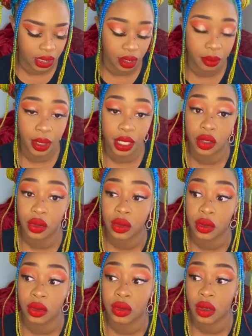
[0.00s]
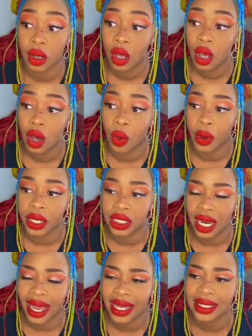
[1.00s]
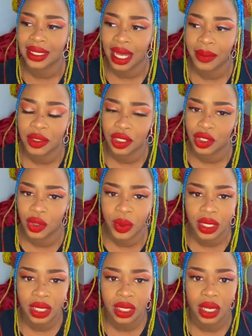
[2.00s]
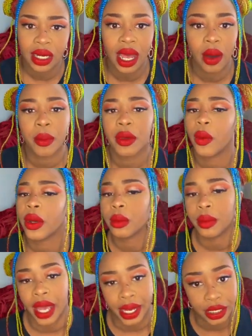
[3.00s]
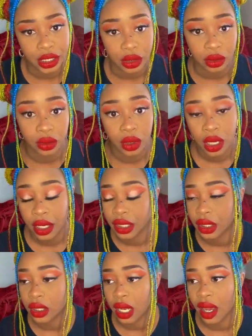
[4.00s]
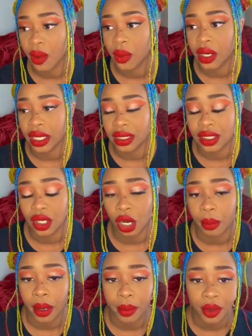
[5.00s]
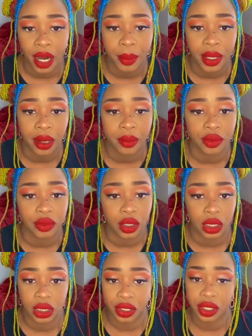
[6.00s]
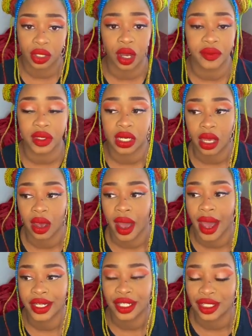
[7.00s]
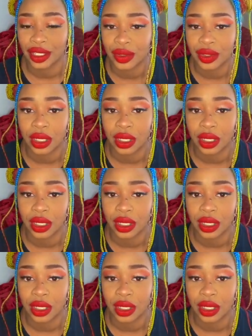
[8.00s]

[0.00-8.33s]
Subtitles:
up my cuticle, which I had stopped doing and now I'm going back to. So now when I start my prep and I'm clearing off the nail, I just use